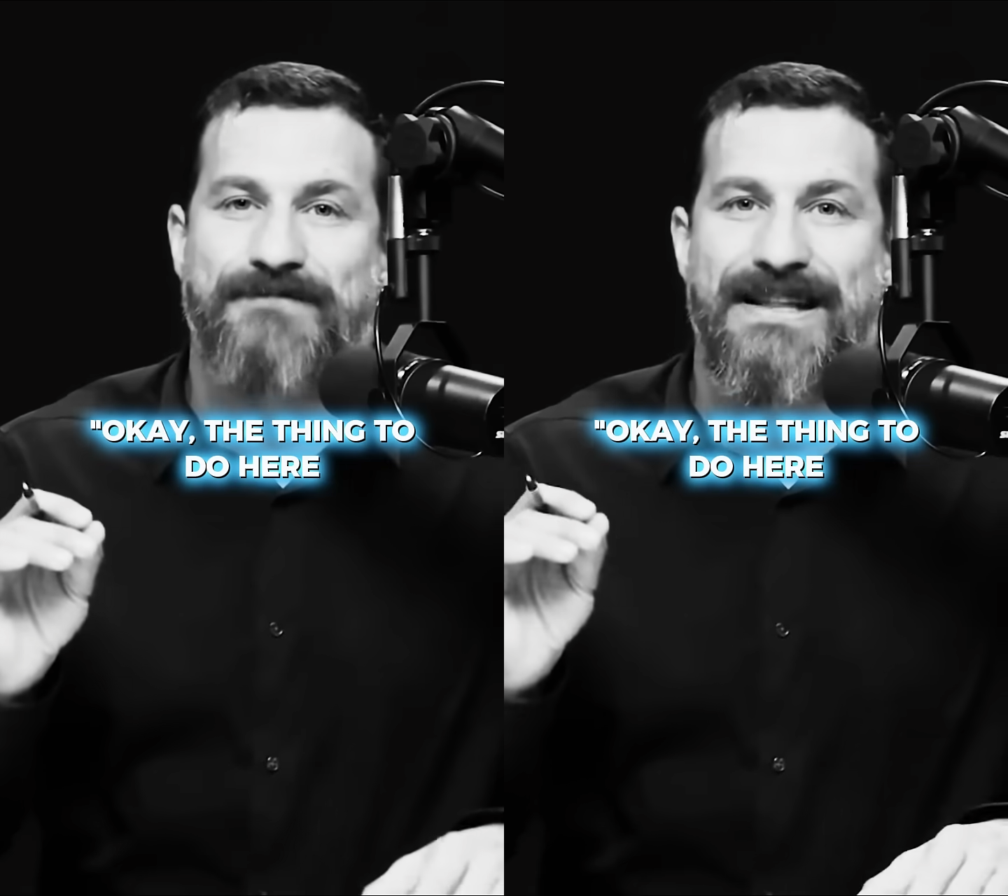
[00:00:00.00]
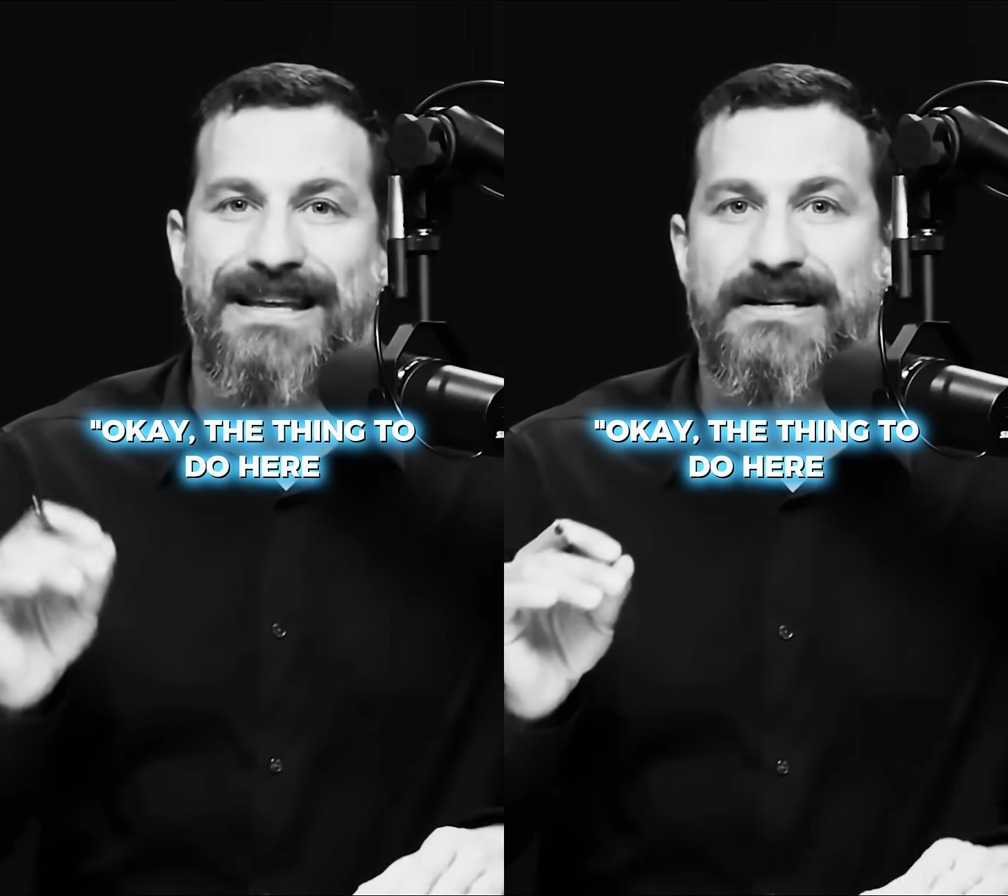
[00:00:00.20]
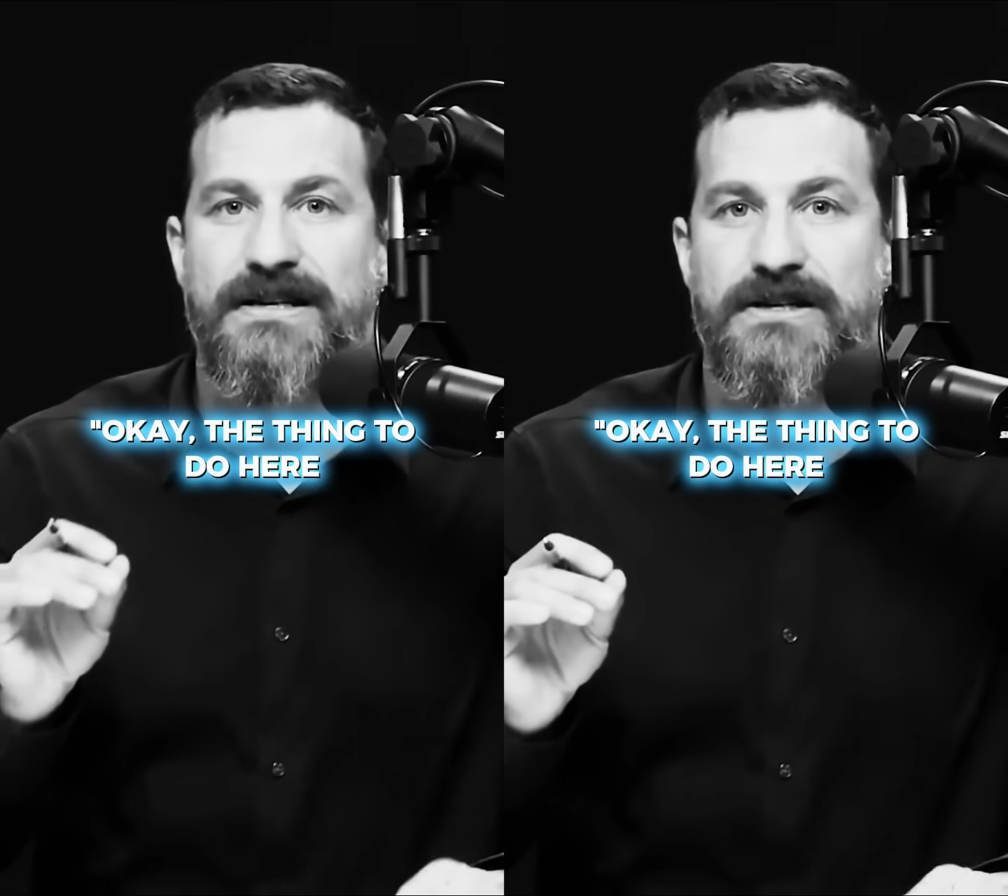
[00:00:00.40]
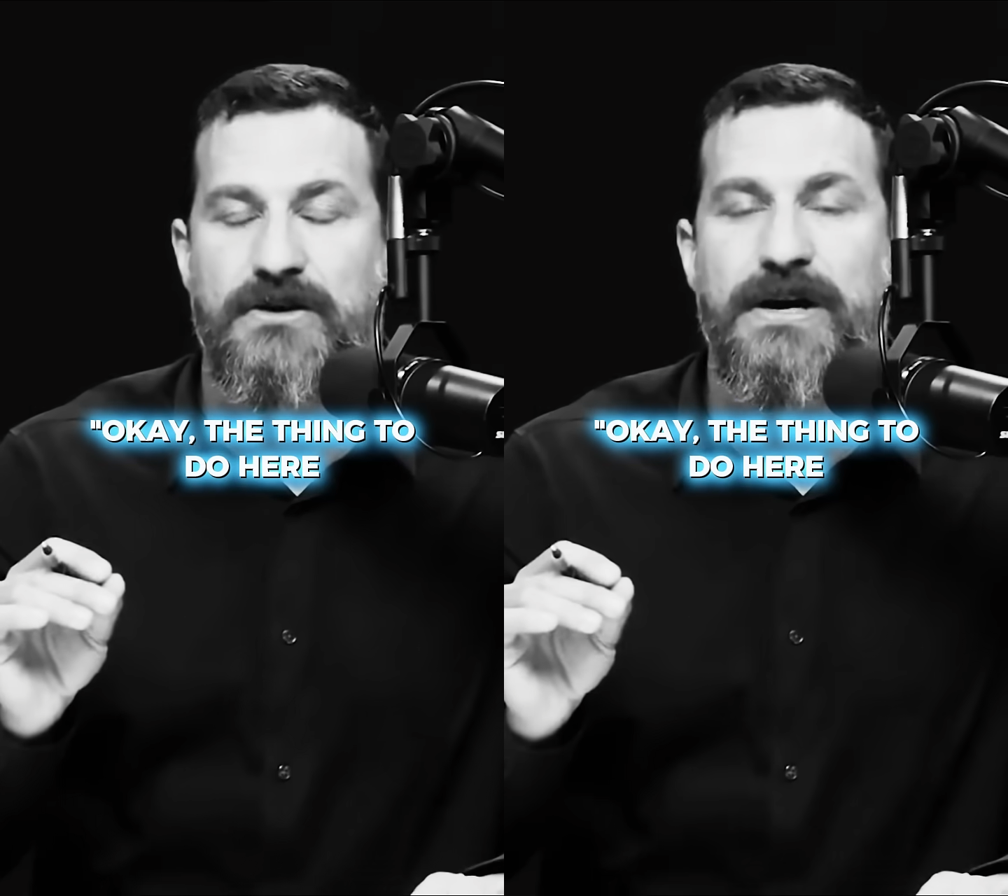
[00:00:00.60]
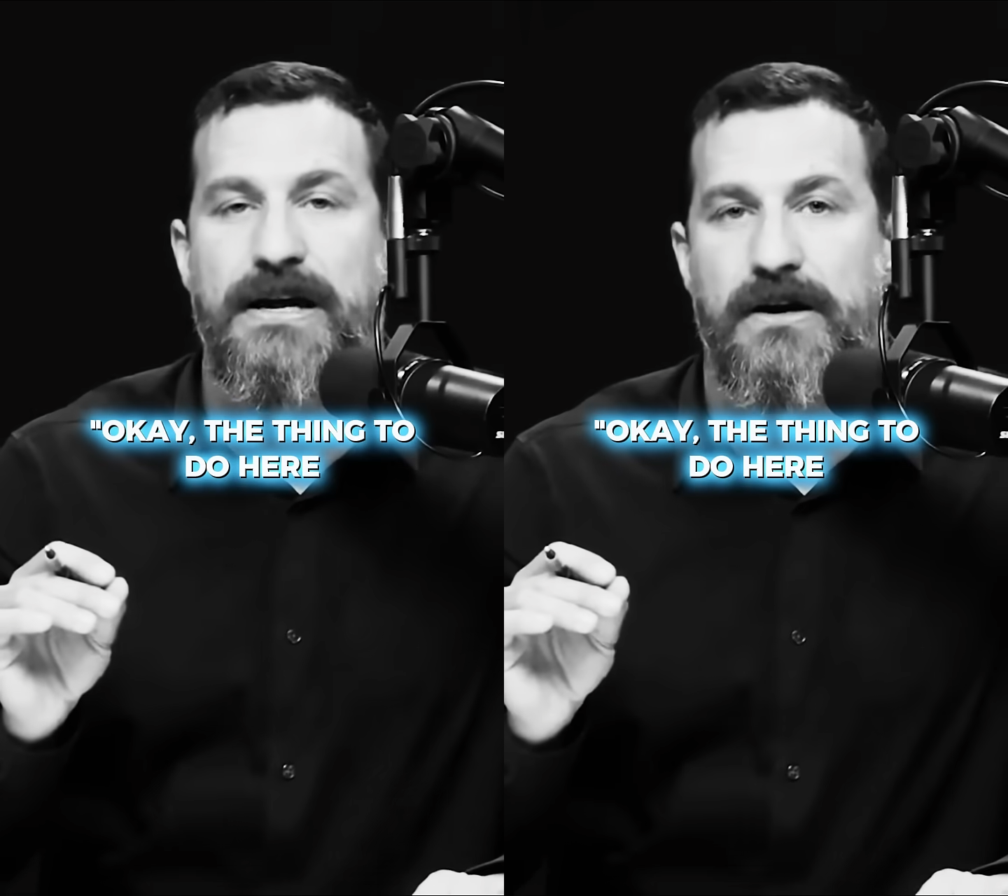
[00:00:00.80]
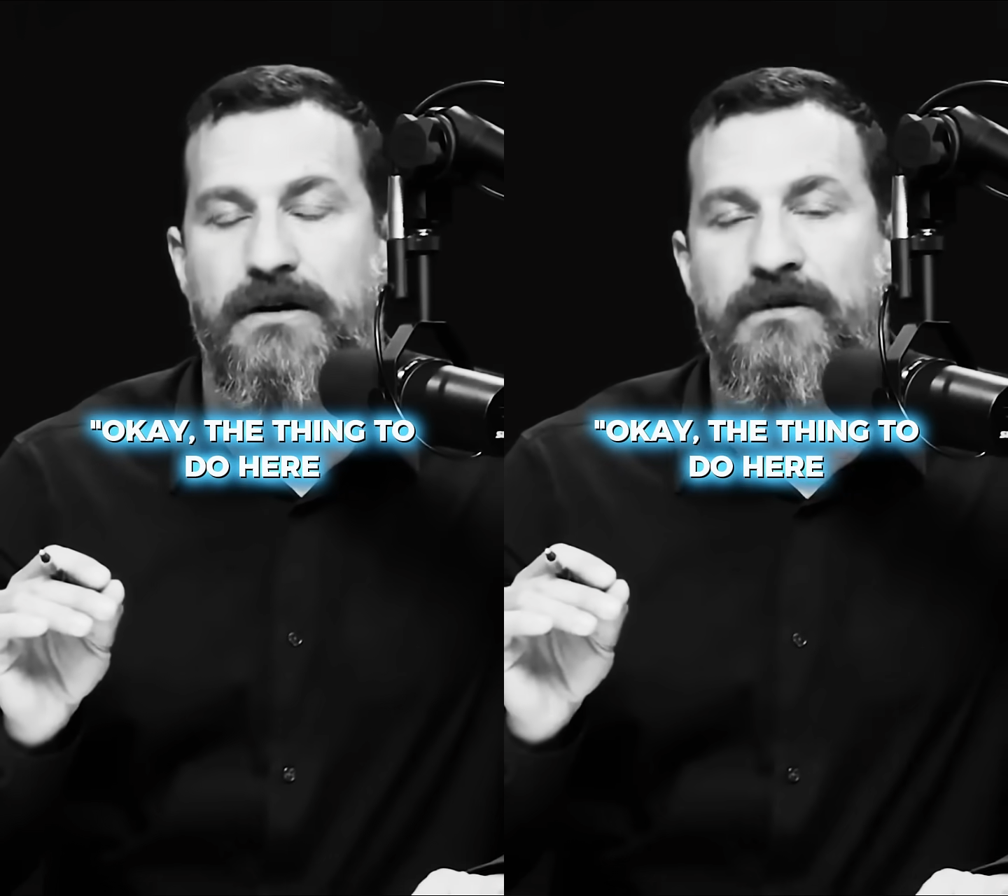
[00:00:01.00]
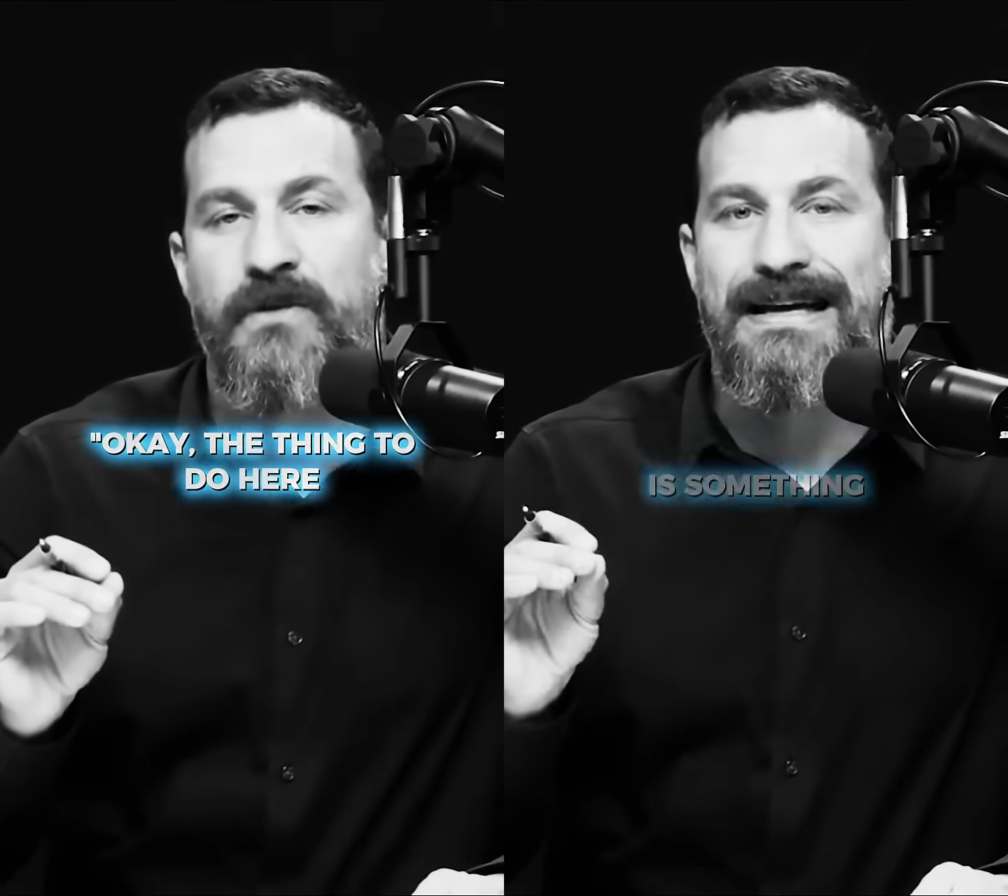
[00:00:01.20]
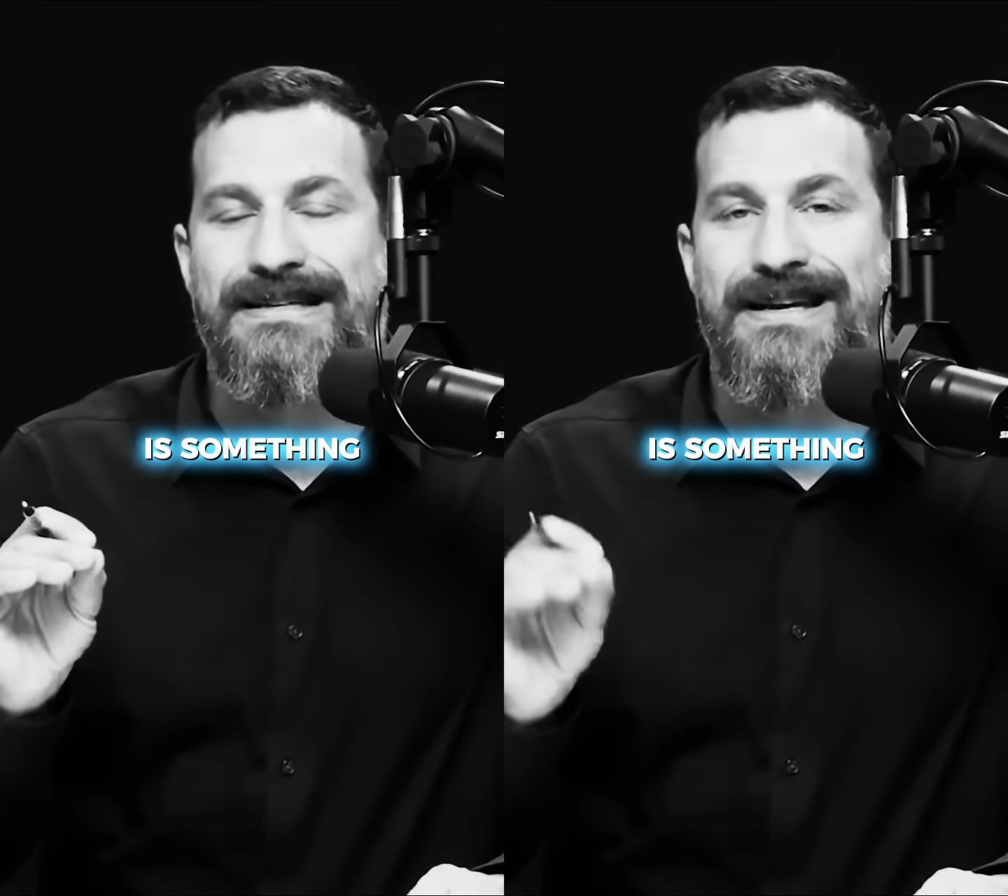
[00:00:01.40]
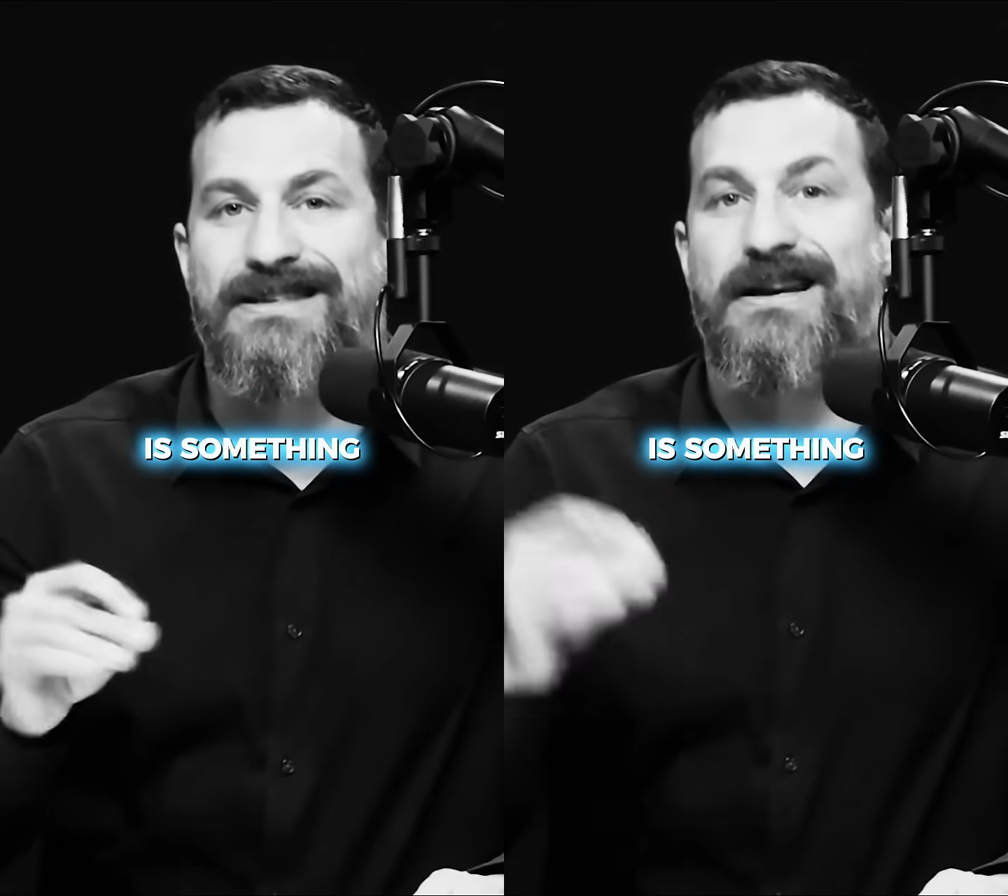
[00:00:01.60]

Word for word: the thing to do here is